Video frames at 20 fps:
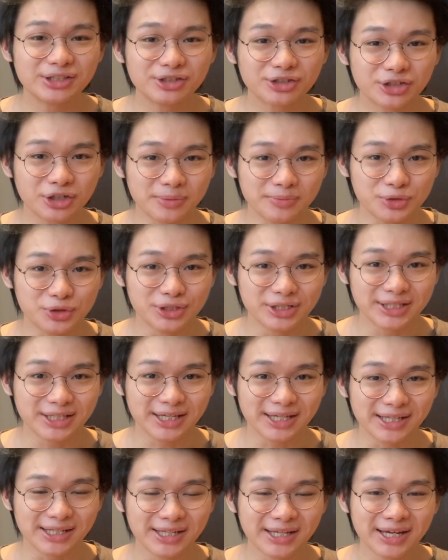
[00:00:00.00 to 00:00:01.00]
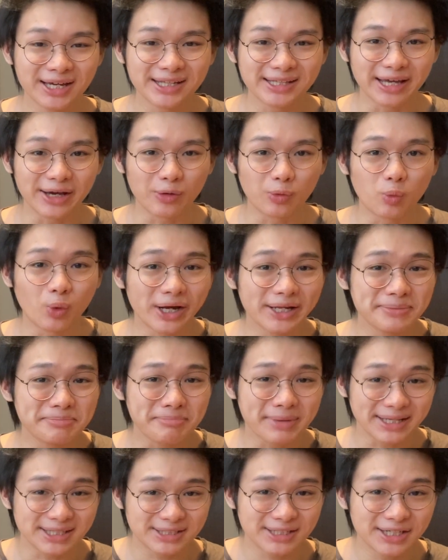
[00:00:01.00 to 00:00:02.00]
to communicate that one
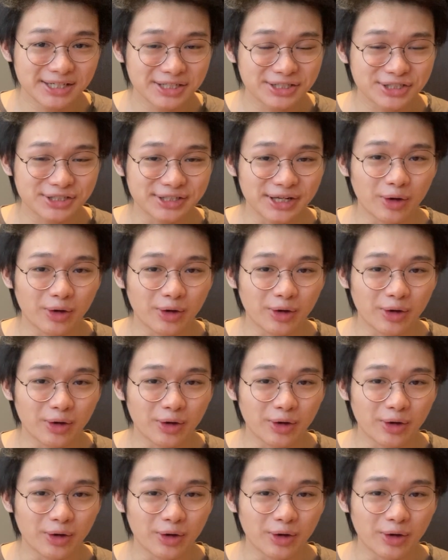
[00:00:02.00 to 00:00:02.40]
message,